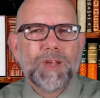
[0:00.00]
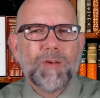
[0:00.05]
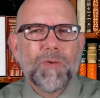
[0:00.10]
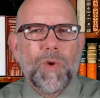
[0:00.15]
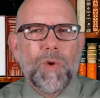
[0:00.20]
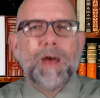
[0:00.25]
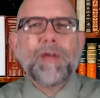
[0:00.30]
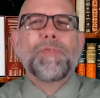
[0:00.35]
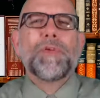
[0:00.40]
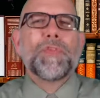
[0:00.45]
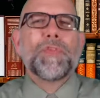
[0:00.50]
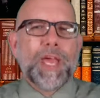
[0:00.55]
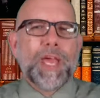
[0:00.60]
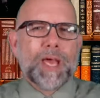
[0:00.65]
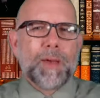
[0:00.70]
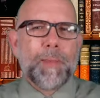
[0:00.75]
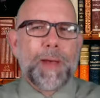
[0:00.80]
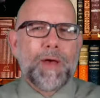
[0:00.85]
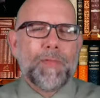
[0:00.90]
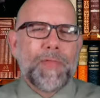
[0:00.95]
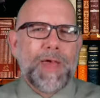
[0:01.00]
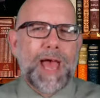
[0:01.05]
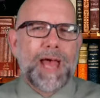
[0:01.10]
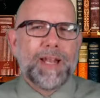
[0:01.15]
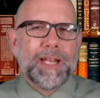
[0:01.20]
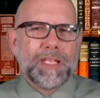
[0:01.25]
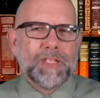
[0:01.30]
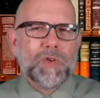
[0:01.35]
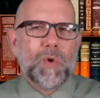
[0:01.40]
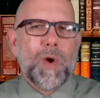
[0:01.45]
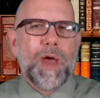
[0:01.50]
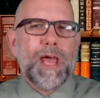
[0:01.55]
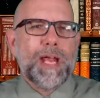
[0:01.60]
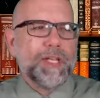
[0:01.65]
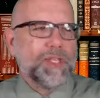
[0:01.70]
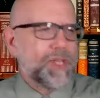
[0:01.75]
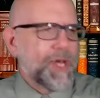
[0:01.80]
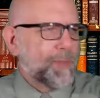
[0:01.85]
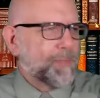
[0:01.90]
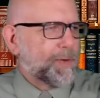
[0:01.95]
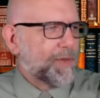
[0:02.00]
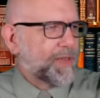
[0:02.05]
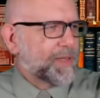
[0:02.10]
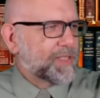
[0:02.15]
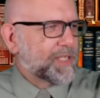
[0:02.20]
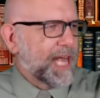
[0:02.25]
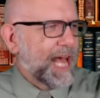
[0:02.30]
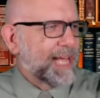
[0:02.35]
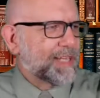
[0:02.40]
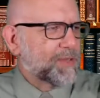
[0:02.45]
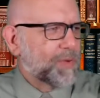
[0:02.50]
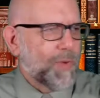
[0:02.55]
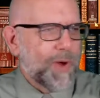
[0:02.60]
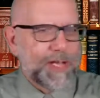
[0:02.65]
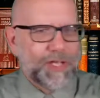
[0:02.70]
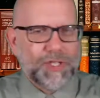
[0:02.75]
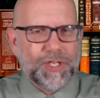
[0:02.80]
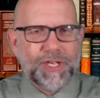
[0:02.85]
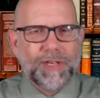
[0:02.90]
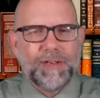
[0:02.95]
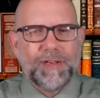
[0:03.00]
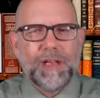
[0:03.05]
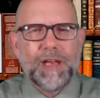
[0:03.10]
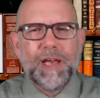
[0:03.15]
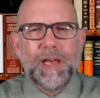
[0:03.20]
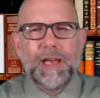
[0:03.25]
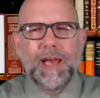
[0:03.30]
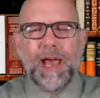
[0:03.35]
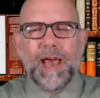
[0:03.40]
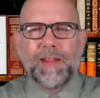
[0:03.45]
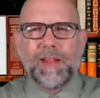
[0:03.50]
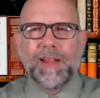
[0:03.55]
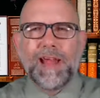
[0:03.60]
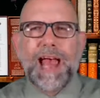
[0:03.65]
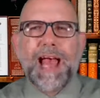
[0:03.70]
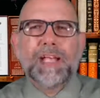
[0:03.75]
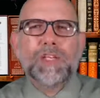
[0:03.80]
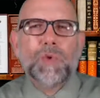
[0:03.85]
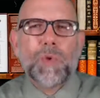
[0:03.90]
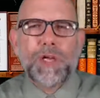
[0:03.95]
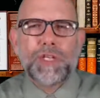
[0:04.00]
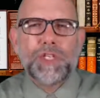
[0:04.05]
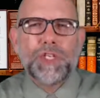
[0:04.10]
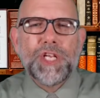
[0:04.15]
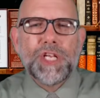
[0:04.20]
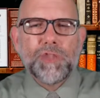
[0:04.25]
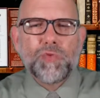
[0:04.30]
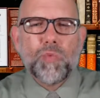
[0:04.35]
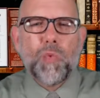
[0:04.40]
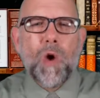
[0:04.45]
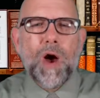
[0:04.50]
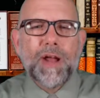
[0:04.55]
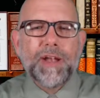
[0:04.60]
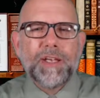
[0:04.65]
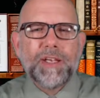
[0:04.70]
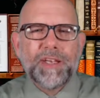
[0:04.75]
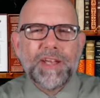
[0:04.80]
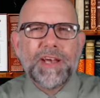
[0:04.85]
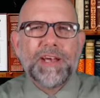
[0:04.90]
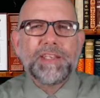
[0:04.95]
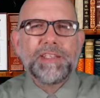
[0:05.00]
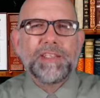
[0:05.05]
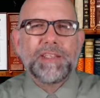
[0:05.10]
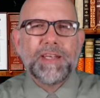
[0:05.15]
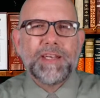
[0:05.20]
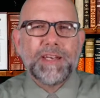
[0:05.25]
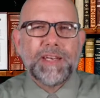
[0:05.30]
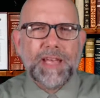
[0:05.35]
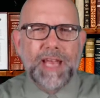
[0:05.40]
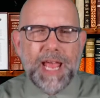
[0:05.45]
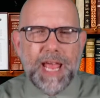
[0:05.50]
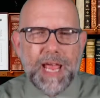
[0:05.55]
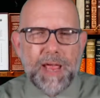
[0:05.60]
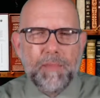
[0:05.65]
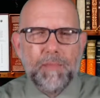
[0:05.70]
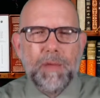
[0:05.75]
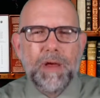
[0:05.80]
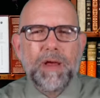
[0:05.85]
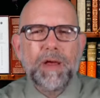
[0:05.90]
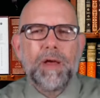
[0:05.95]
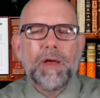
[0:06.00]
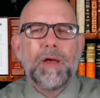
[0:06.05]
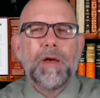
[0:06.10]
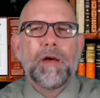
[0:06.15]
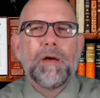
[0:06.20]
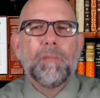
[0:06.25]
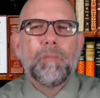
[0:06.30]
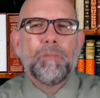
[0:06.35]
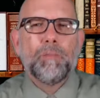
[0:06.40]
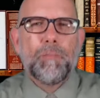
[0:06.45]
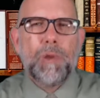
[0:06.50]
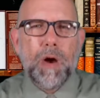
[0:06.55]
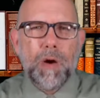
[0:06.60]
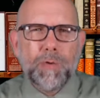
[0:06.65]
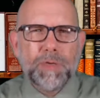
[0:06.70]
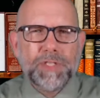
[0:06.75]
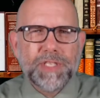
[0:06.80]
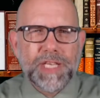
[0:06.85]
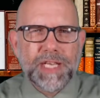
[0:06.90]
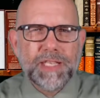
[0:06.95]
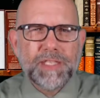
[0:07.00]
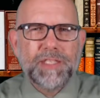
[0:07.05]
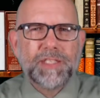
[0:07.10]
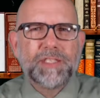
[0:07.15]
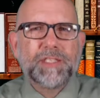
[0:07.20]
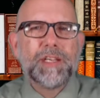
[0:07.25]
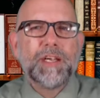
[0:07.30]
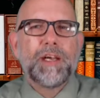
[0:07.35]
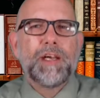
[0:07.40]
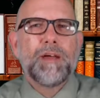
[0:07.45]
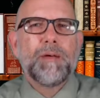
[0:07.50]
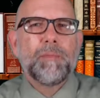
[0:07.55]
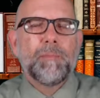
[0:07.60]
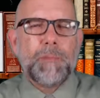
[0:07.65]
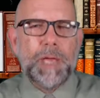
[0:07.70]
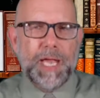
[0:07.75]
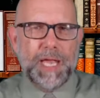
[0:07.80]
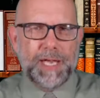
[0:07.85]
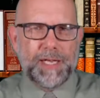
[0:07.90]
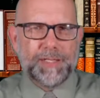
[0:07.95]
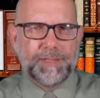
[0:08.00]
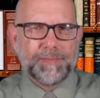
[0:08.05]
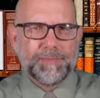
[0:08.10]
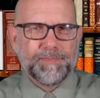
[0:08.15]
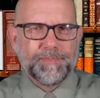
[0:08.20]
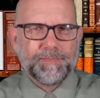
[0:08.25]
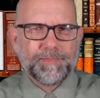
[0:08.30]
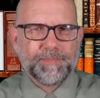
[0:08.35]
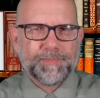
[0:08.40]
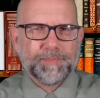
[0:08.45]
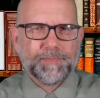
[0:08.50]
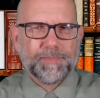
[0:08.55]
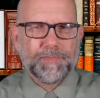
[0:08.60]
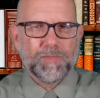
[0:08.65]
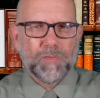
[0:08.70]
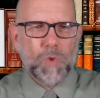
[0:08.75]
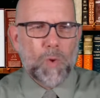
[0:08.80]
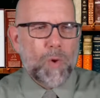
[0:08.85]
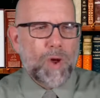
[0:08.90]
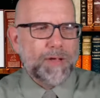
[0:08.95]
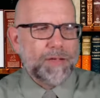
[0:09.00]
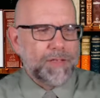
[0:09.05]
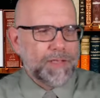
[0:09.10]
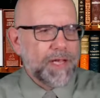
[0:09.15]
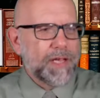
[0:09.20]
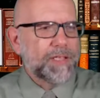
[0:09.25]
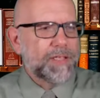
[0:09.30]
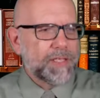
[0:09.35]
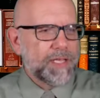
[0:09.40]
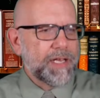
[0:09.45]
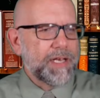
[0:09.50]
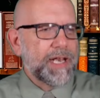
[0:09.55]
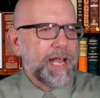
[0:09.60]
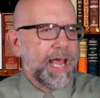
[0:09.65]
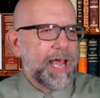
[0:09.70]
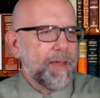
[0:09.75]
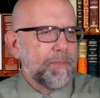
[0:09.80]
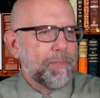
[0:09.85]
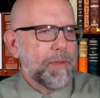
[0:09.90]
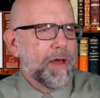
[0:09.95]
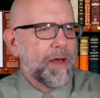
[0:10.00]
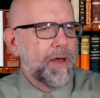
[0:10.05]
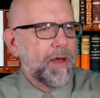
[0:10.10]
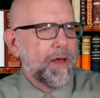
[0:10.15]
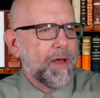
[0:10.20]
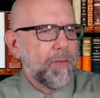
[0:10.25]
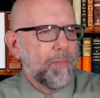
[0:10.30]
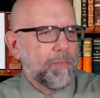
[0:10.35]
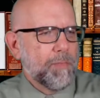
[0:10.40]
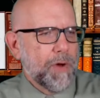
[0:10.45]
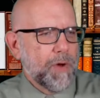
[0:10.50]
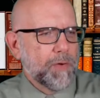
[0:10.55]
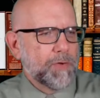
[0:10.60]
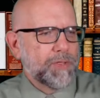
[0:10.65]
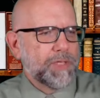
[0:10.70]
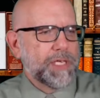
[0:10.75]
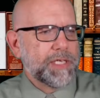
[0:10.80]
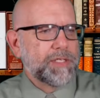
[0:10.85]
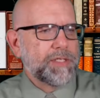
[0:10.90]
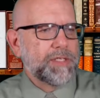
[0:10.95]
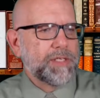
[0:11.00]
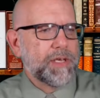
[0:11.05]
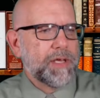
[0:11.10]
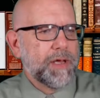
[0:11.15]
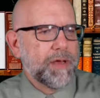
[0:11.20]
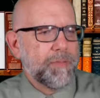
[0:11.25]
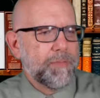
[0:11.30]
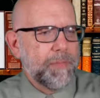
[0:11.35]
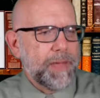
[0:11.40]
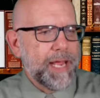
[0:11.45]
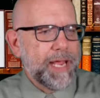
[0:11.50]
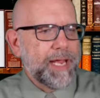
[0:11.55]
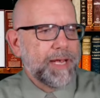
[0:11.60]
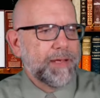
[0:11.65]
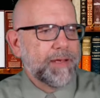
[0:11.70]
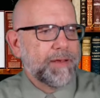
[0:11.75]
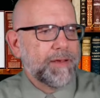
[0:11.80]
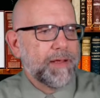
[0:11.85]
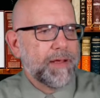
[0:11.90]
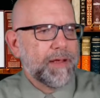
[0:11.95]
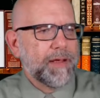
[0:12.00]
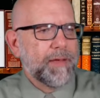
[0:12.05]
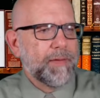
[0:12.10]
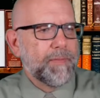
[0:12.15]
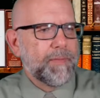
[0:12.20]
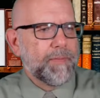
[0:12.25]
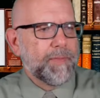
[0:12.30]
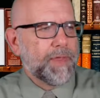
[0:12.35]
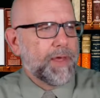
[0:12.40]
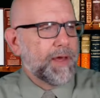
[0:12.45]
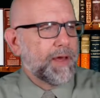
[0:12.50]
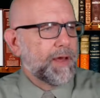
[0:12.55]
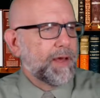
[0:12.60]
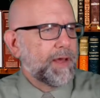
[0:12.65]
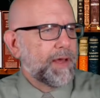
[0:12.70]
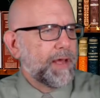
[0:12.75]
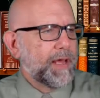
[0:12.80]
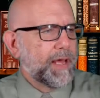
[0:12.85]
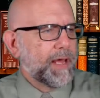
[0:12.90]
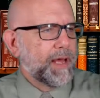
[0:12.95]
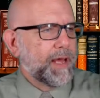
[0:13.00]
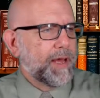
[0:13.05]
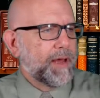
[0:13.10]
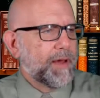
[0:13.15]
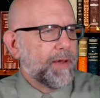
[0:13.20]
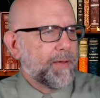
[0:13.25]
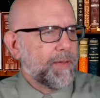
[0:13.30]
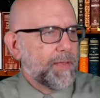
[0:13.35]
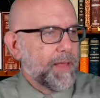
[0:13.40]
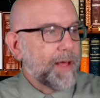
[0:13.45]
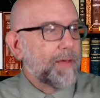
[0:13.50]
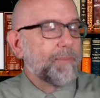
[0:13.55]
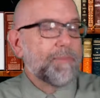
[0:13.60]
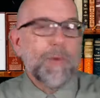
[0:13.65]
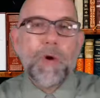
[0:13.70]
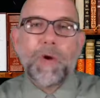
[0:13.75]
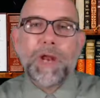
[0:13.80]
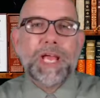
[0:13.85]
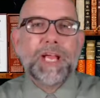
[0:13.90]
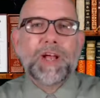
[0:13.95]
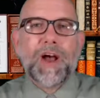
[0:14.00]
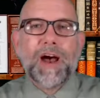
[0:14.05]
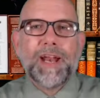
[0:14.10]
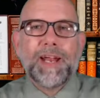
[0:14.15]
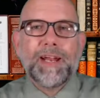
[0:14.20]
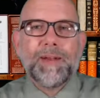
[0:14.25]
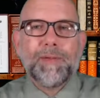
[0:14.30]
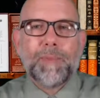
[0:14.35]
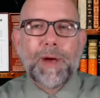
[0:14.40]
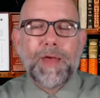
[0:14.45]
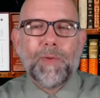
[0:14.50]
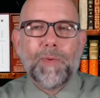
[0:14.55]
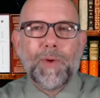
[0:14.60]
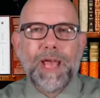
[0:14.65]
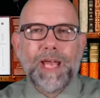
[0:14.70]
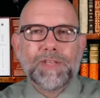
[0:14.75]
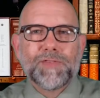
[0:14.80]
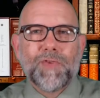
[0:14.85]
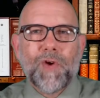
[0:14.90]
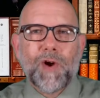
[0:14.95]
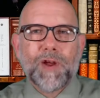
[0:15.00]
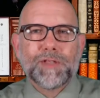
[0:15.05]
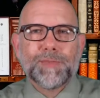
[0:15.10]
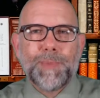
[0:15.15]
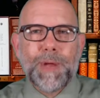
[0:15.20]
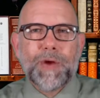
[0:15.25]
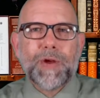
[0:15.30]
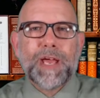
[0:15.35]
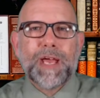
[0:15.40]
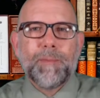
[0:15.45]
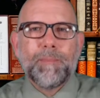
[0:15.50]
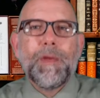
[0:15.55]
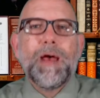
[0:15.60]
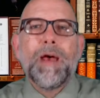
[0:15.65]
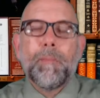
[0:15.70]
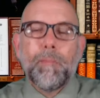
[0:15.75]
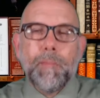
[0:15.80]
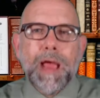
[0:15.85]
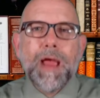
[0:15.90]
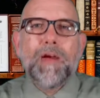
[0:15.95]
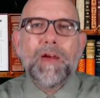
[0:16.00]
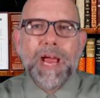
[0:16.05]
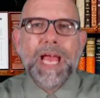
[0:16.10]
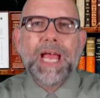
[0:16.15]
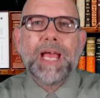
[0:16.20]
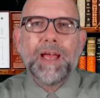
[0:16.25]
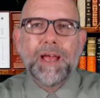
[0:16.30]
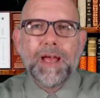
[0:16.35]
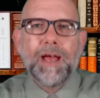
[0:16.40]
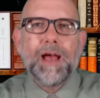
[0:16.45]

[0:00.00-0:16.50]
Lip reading: Well, if you about that, let's go ahead and jump to this last question. And the last question is, what does the name Moses mean? What does the name Moses mean? Monique got it, by the way, as far as Miriam, Mary.